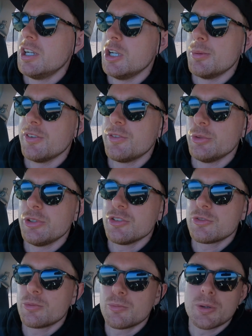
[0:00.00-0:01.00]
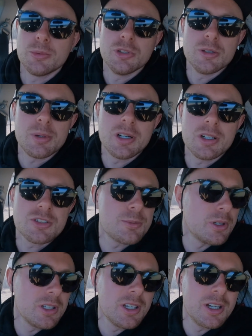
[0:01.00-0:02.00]
little bit of footage when we're on the barge.
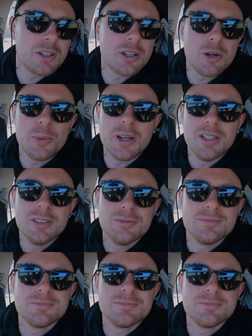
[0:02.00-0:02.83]
But yeah, can't wait.